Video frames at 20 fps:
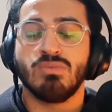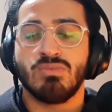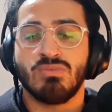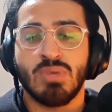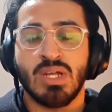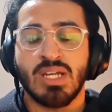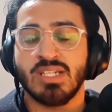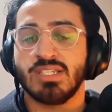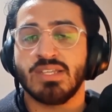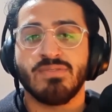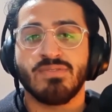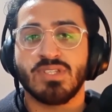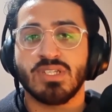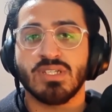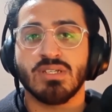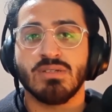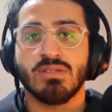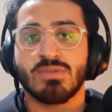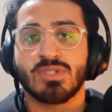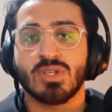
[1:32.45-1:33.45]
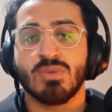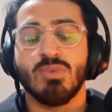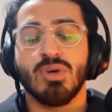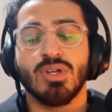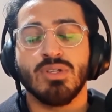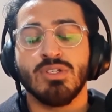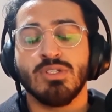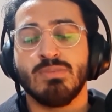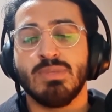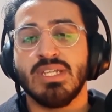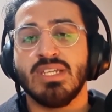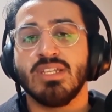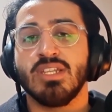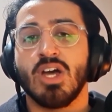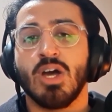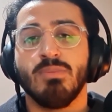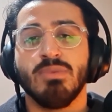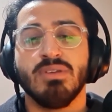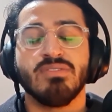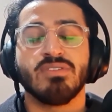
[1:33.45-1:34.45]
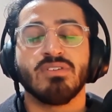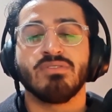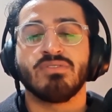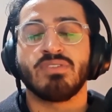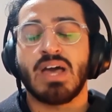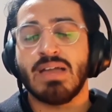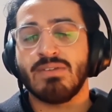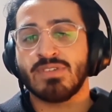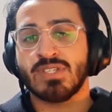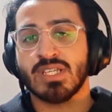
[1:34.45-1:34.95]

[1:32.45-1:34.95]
relative to someone who's been in the hobby for 5,